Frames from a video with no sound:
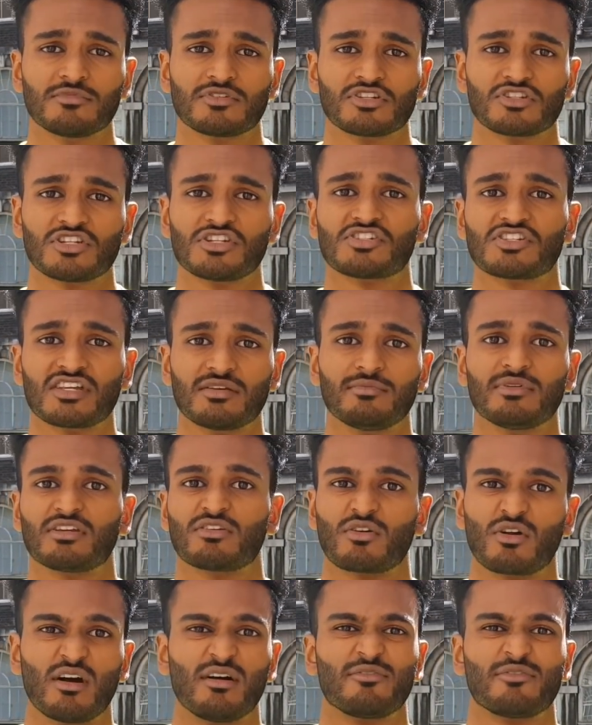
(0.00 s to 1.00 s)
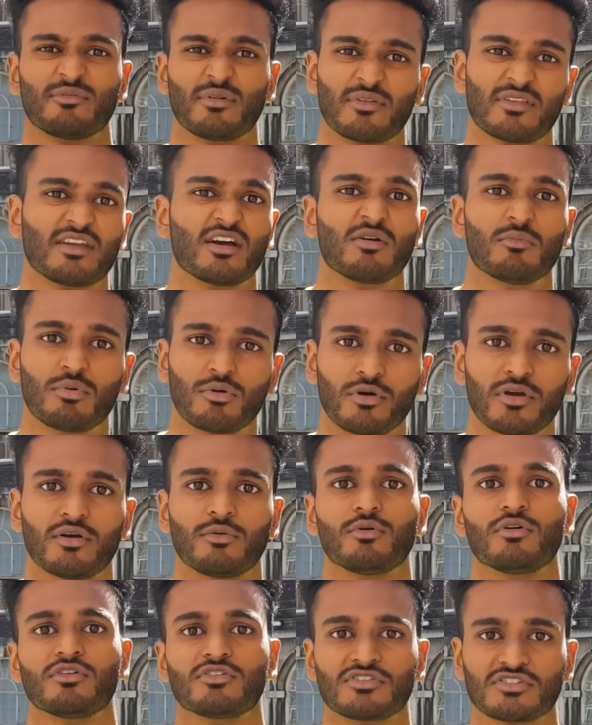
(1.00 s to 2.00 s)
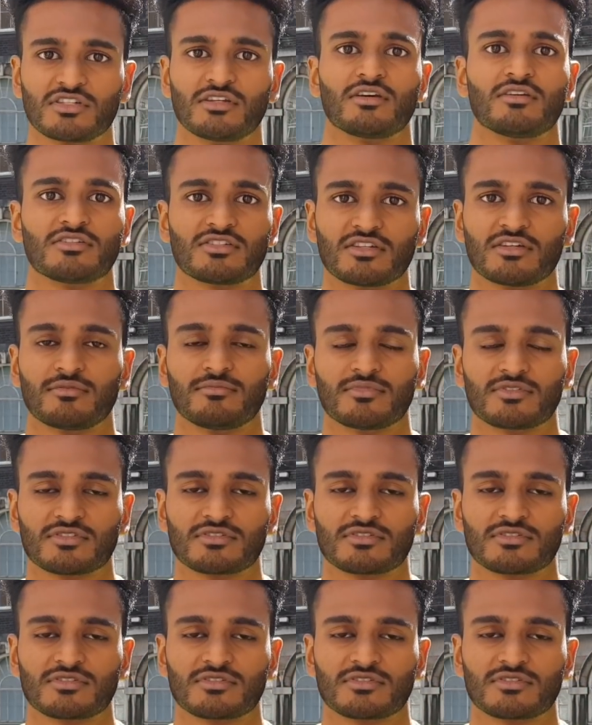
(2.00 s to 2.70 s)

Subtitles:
So she's seen me grow up from like the young boy I was, you know,